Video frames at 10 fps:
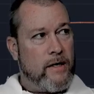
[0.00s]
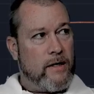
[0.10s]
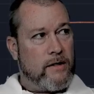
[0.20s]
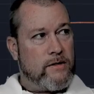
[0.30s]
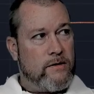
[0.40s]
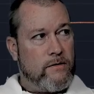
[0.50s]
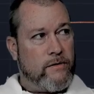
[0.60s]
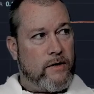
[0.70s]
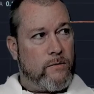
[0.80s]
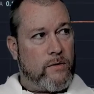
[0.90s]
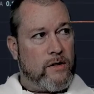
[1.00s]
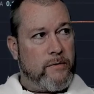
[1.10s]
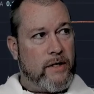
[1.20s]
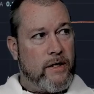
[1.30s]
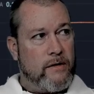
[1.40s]
And I still think we're going to
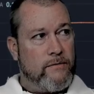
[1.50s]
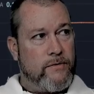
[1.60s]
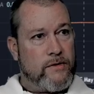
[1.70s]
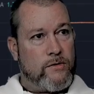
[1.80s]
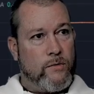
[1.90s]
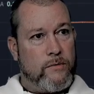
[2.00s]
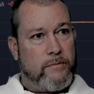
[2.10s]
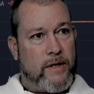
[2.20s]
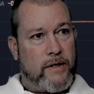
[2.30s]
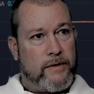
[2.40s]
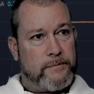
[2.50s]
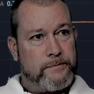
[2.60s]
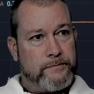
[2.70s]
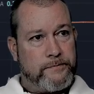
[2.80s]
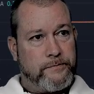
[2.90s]
be headed for this golden pocket,
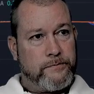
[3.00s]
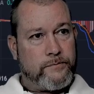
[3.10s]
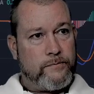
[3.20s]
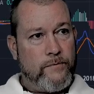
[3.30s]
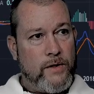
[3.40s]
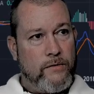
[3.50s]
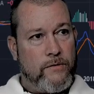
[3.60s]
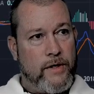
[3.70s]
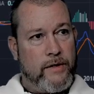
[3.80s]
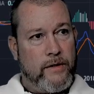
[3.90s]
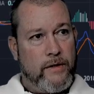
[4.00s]
right?